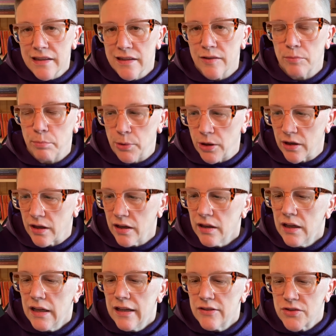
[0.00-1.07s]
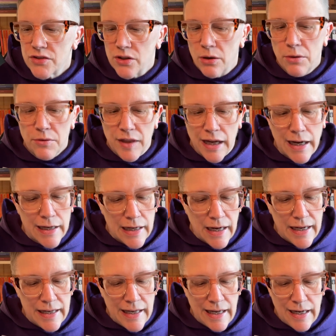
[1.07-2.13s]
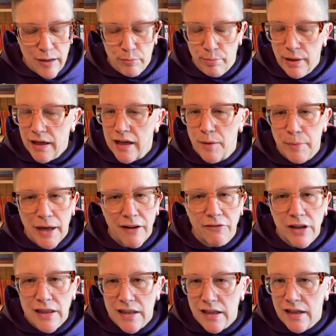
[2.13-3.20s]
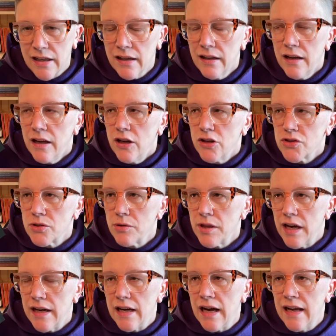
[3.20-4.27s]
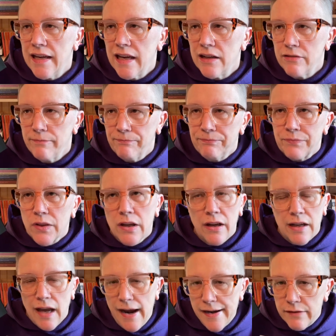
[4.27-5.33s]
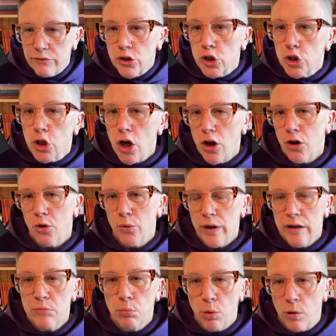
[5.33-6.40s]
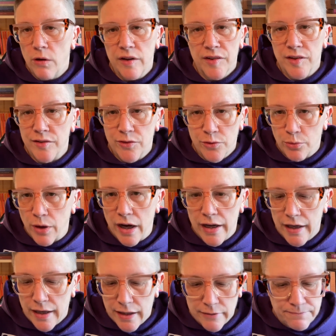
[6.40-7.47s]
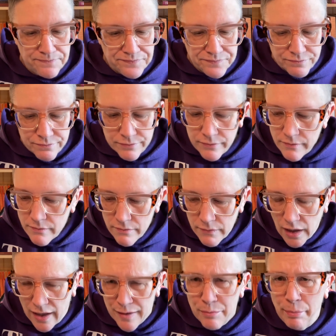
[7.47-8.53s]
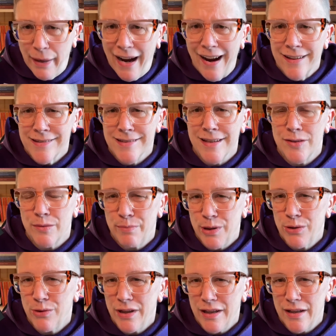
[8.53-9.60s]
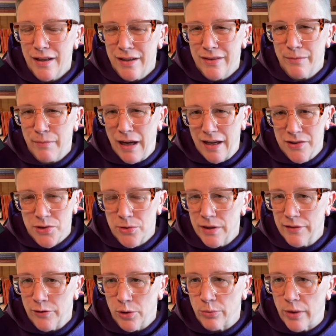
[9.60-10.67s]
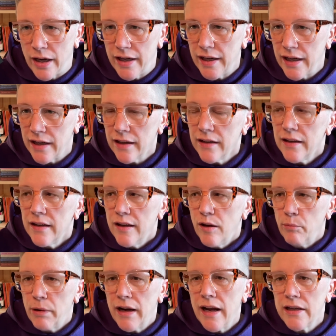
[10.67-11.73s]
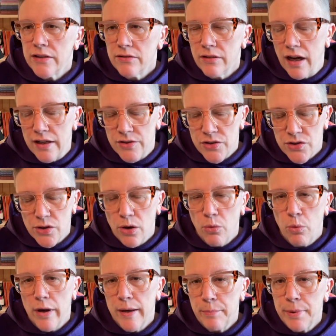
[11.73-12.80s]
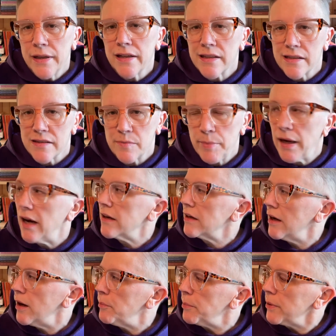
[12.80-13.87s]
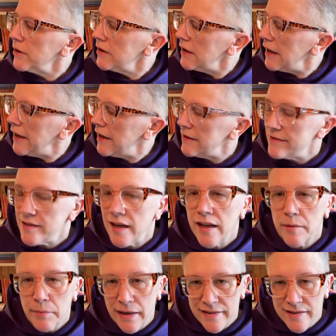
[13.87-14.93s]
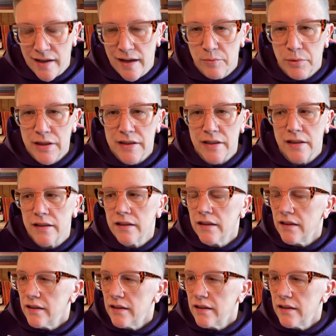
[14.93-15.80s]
this book so that I can pick up everything, so that I can kind of glow in Morrison's writing and bask in the beauty and the mastery of her writing. But I so want to pick this back up and take my time with it,